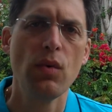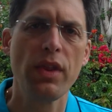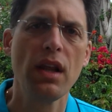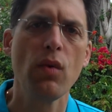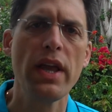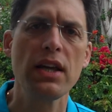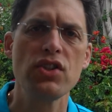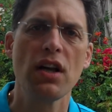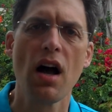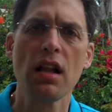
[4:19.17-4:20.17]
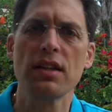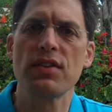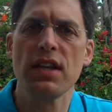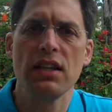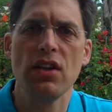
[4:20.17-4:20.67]
Within a week she called and
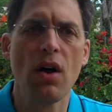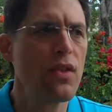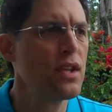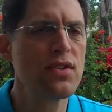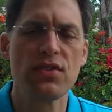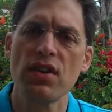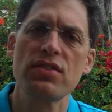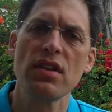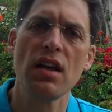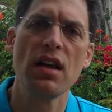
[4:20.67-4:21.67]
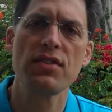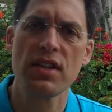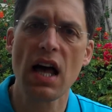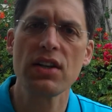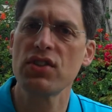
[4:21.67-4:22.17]
said, this is just
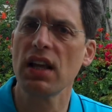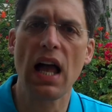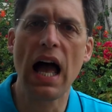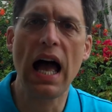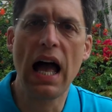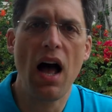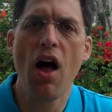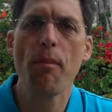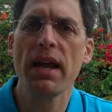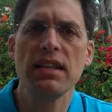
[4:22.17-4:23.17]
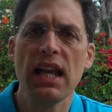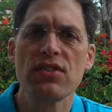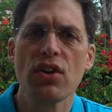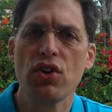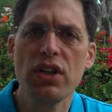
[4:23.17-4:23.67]
astonishing. All my
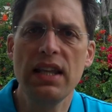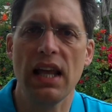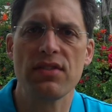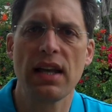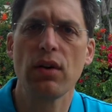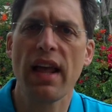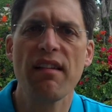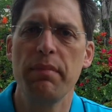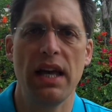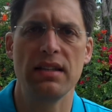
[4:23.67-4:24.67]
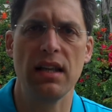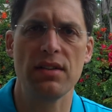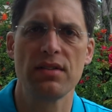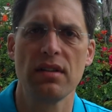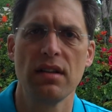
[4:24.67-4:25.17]
days are good days. I don't have bad
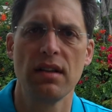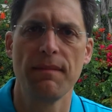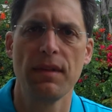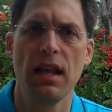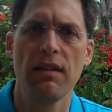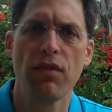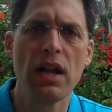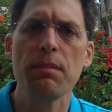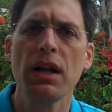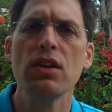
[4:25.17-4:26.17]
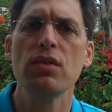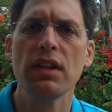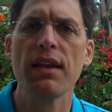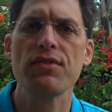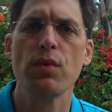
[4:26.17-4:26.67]
days. And for anybody who
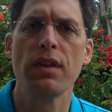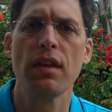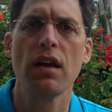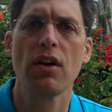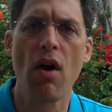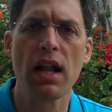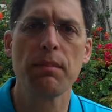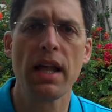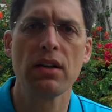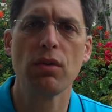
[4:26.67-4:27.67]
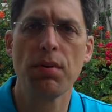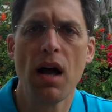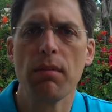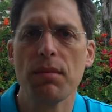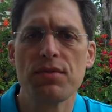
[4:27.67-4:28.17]
lives with chronic medical
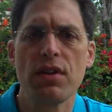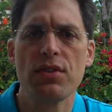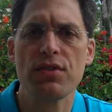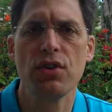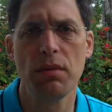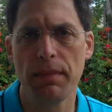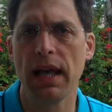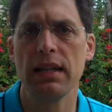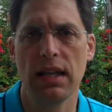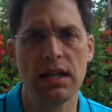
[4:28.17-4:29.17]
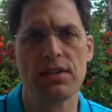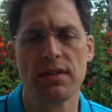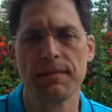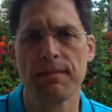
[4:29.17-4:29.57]
problems, there's good and bad days.